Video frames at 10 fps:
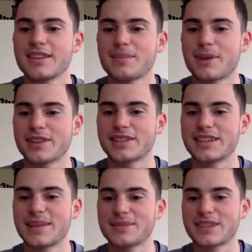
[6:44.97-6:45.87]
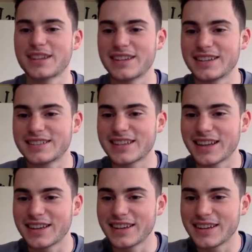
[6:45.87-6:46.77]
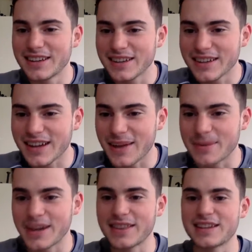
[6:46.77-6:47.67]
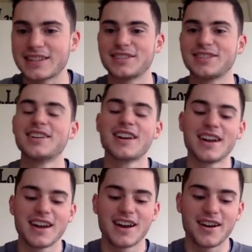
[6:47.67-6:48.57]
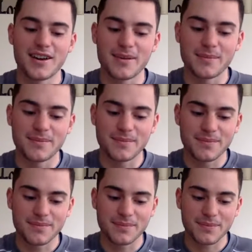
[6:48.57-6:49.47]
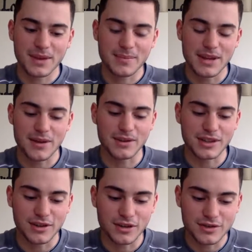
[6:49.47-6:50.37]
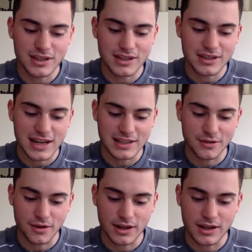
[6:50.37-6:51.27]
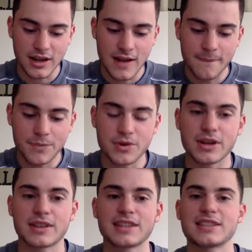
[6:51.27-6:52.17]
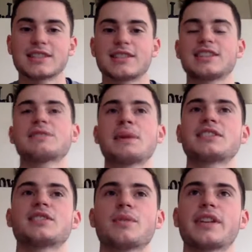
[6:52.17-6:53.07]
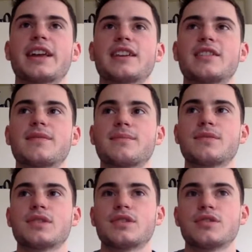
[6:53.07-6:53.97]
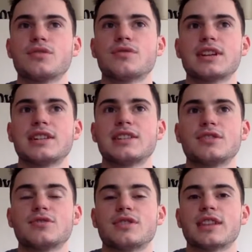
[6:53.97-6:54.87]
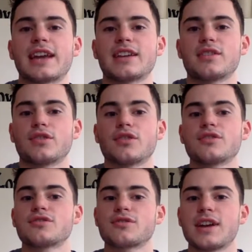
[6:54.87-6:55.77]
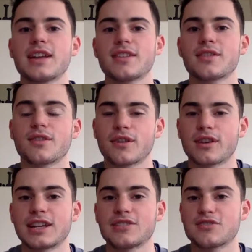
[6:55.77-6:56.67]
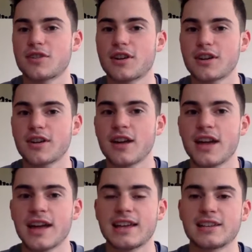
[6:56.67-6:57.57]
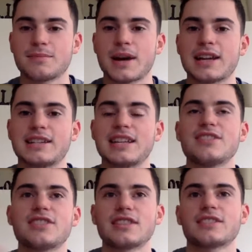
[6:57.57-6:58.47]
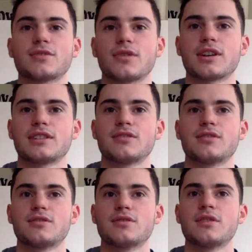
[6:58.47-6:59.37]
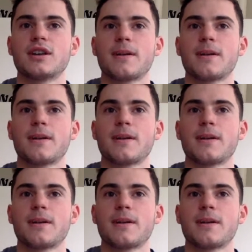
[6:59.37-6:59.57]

Paul said, yep, Selly got me on that too. But yeah, with the Golgi tendon organ, this is basically where like you can like learn strength or get stronger is by teaching this organ to